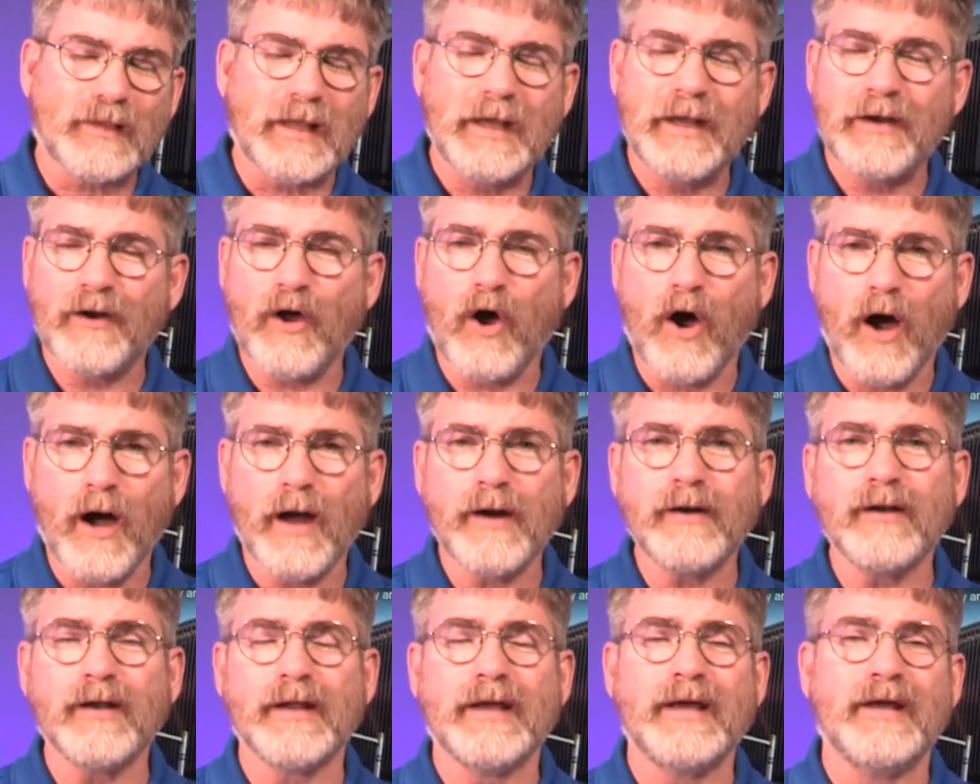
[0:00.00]
And
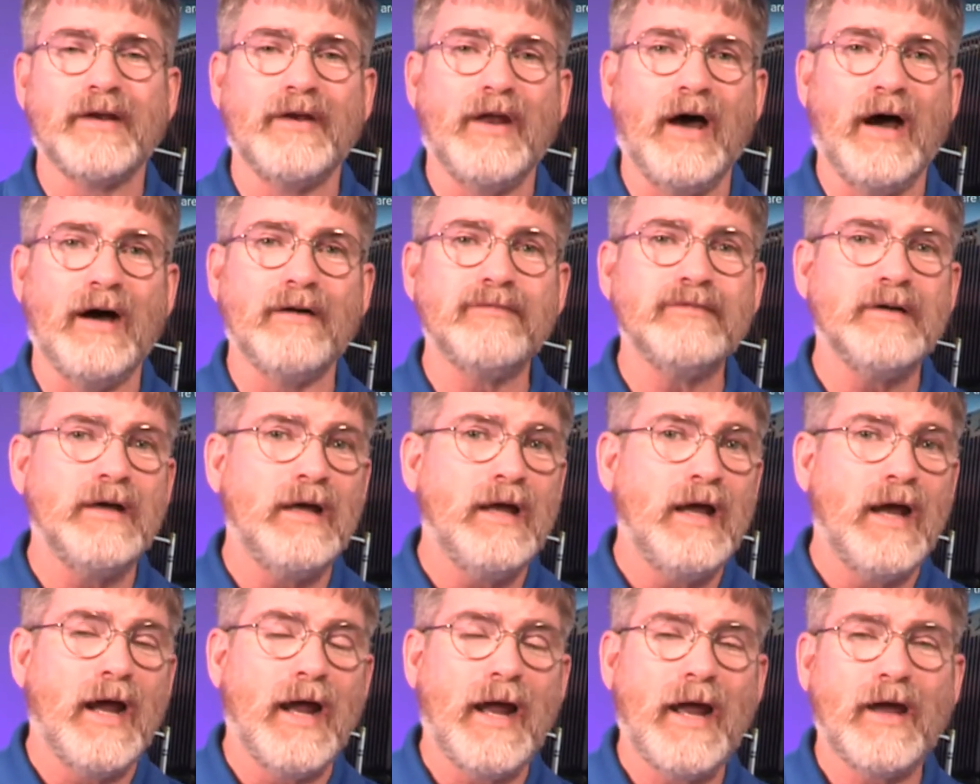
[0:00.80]
oddly
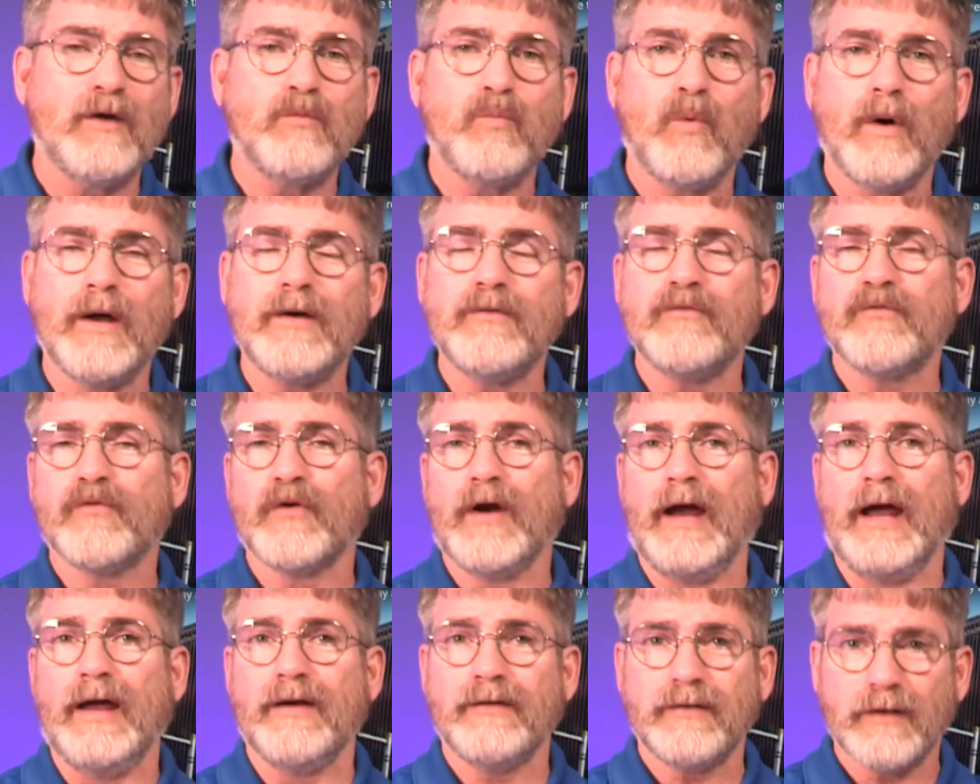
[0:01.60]
enough, I had one
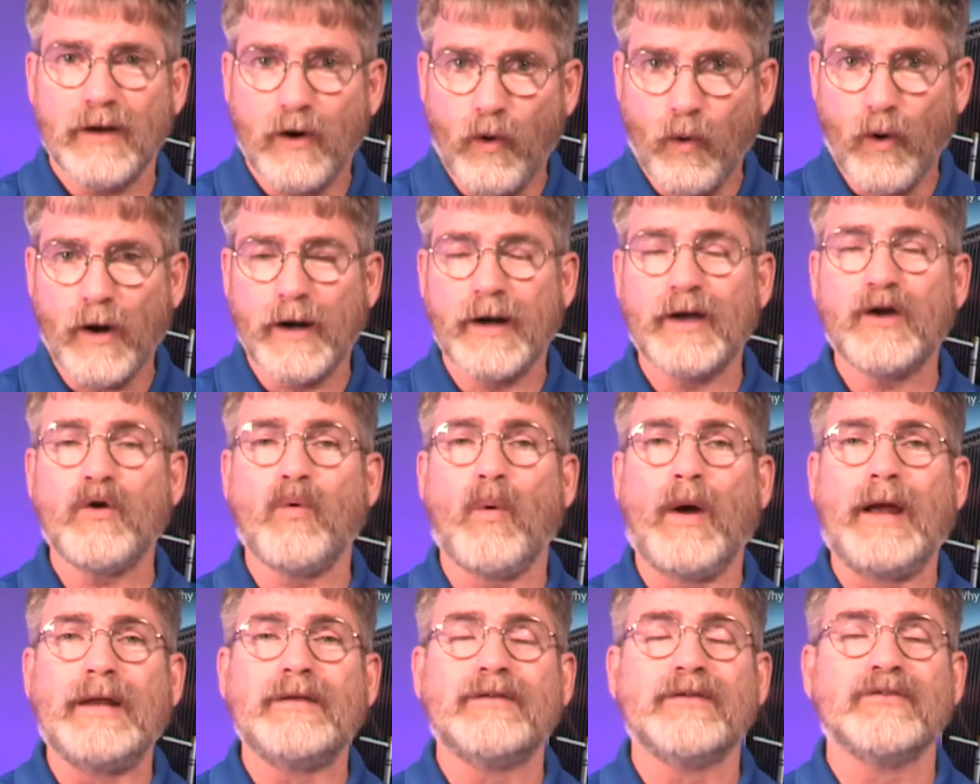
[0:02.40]
friend, or an
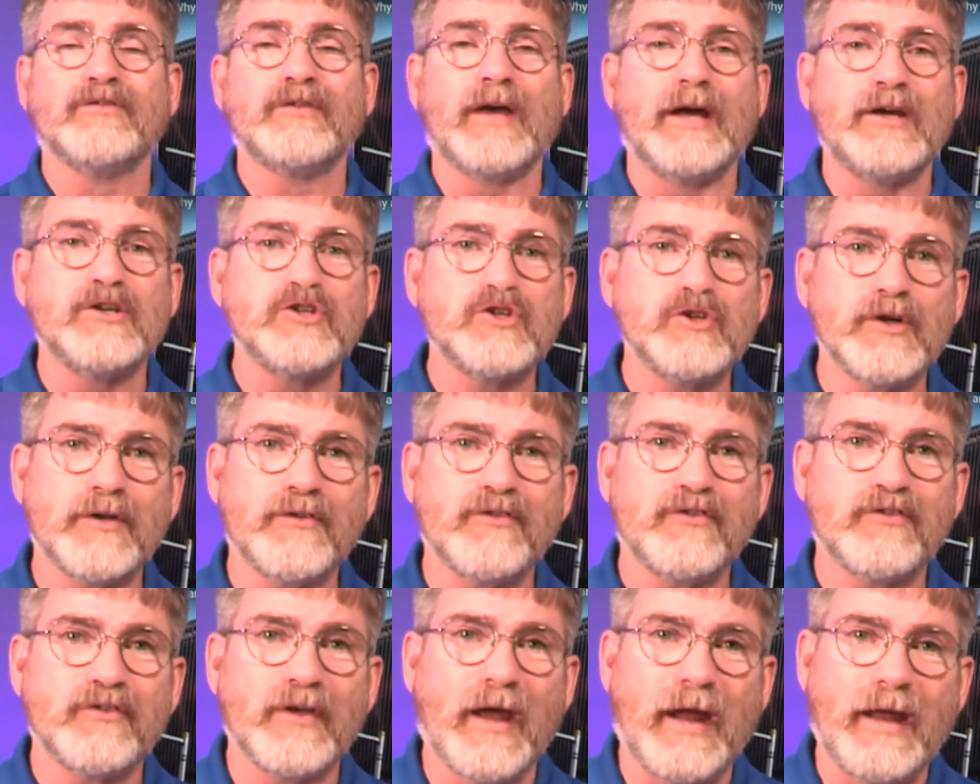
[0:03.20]
acquaintance I
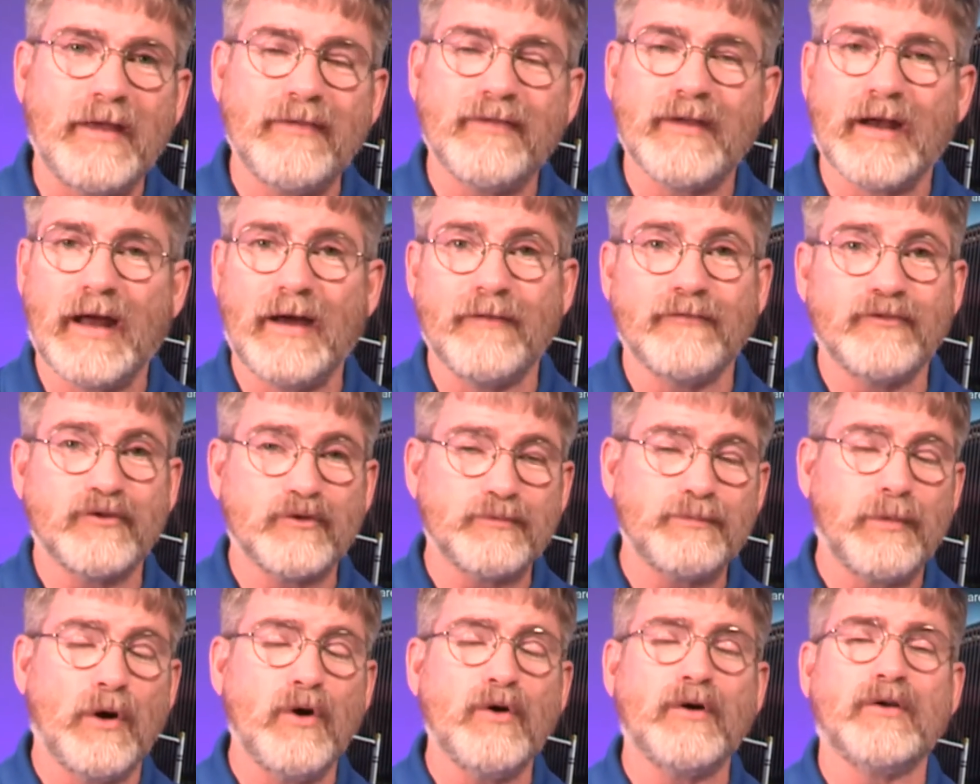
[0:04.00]
should say, that I've
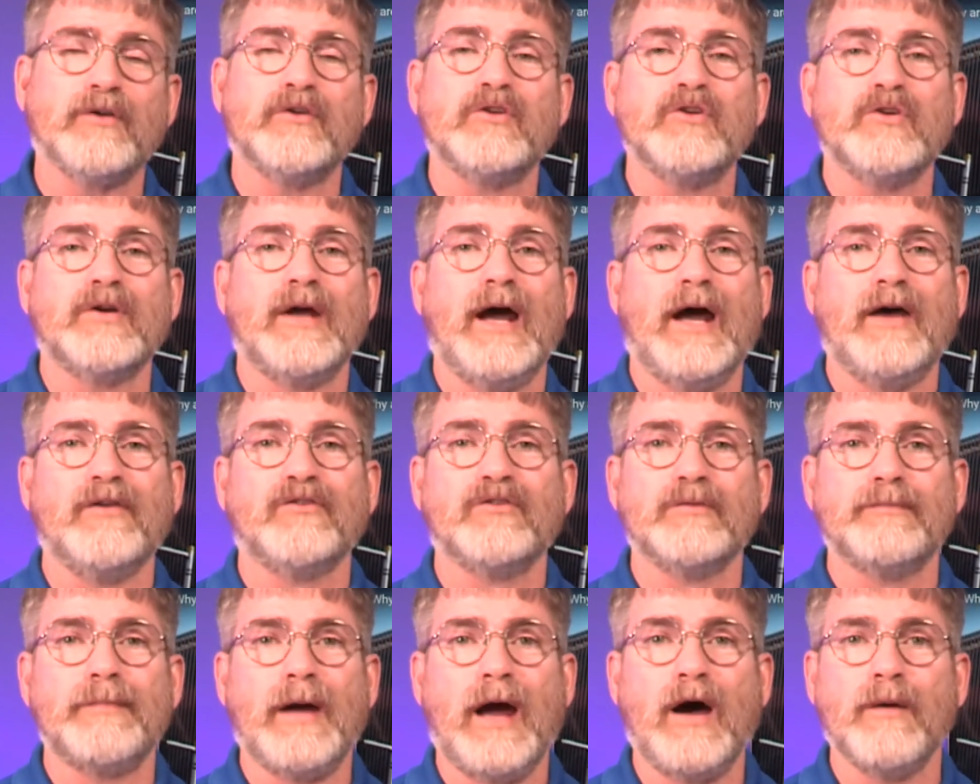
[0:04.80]
spoken to you
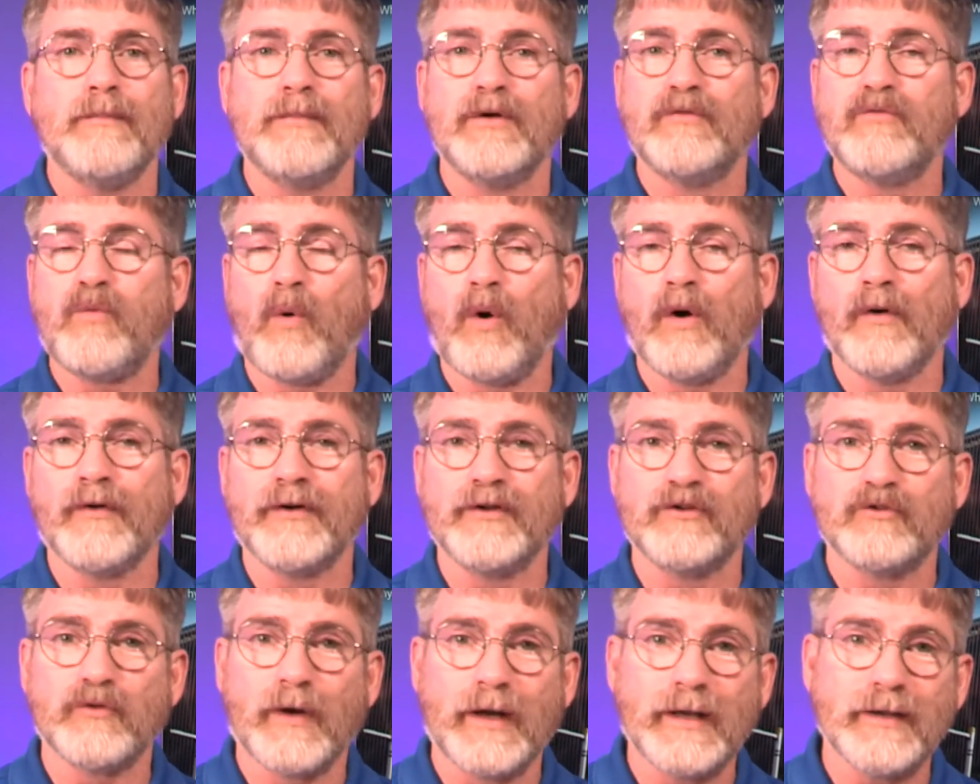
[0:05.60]
guys about before
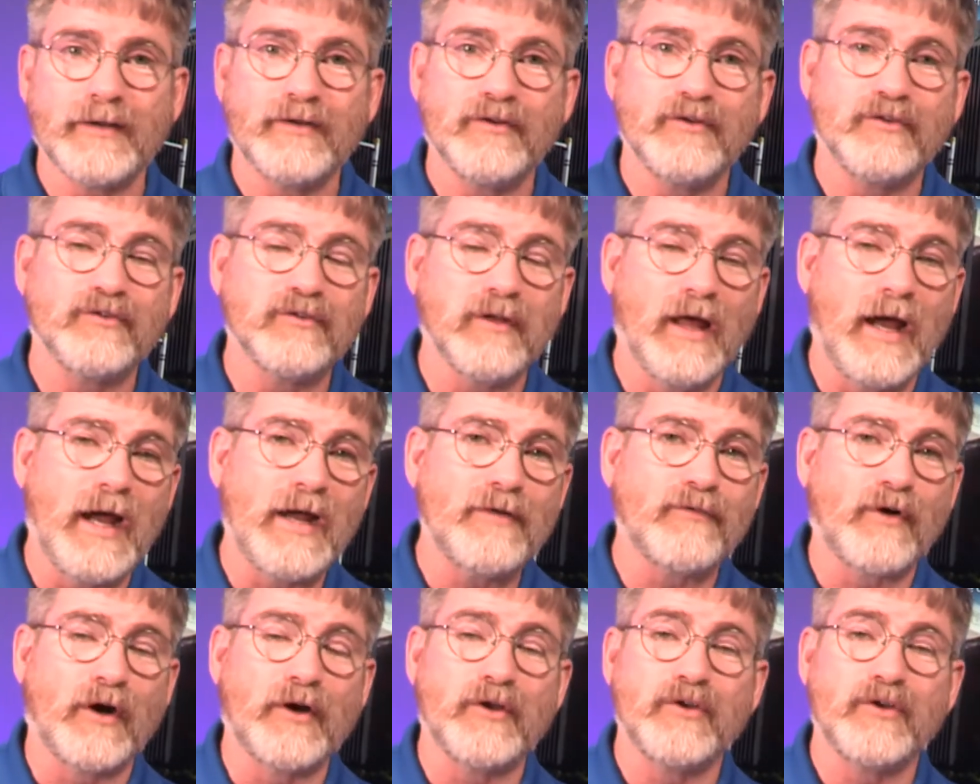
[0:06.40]
on Israeli News Live, our